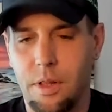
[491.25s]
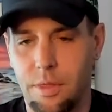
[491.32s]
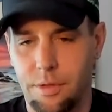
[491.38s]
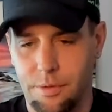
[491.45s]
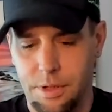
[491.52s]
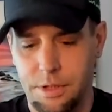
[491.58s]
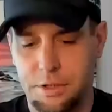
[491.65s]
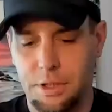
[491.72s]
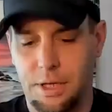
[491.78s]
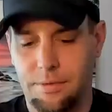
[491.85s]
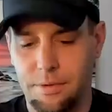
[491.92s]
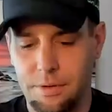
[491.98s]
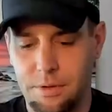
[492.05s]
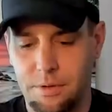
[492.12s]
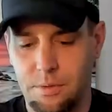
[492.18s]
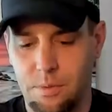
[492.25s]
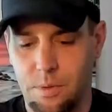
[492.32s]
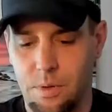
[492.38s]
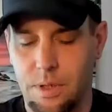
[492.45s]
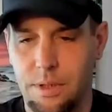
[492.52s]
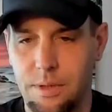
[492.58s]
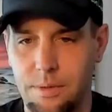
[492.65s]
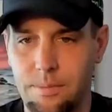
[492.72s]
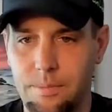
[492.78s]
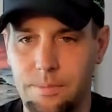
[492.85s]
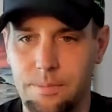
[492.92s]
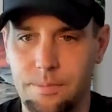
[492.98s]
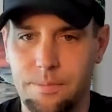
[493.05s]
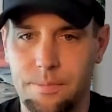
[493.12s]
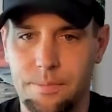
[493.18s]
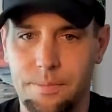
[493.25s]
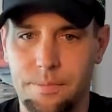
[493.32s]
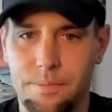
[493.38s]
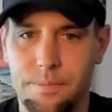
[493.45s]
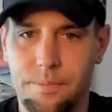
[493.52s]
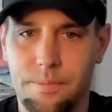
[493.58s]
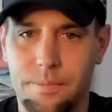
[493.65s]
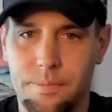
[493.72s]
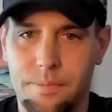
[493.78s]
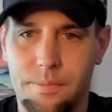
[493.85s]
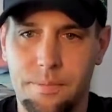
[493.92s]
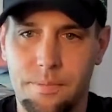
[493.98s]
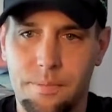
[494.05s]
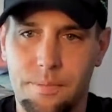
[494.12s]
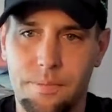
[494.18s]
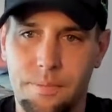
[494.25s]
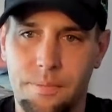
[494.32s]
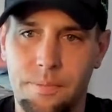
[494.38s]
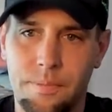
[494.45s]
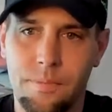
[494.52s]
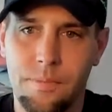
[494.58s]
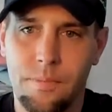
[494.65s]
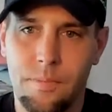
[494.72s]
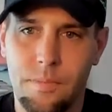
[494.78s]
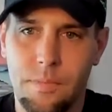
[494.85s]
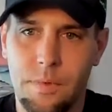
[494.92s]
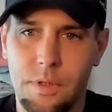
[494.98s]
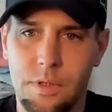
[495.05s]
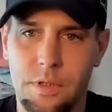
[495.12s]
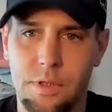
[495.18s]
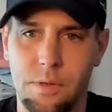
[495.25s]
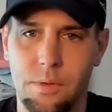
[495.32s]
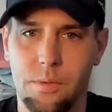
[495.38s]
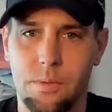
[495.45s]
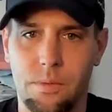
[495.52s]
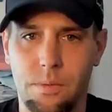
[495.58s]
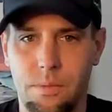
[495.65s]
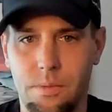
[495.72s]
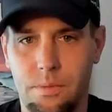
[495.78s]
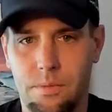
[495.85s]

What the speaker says: Three shuffles, one, two,